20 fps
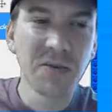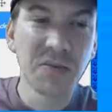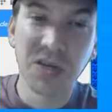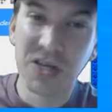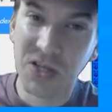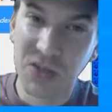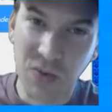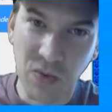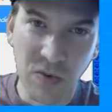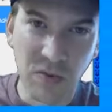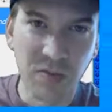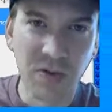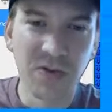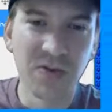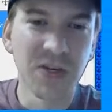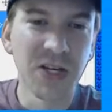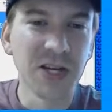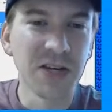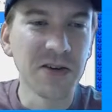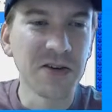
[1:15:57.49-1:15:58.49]
because we're blue
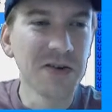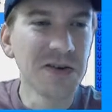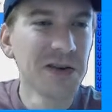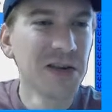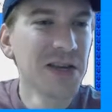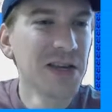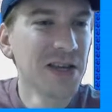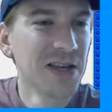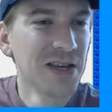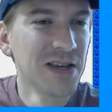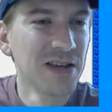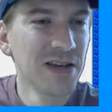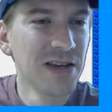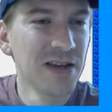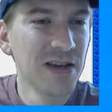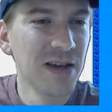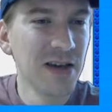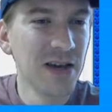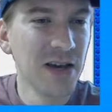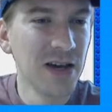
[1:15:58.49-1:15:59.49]
Tengu,
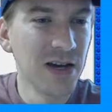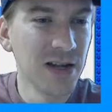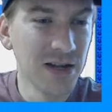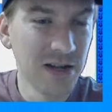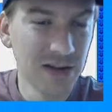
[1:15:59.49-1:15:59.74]
and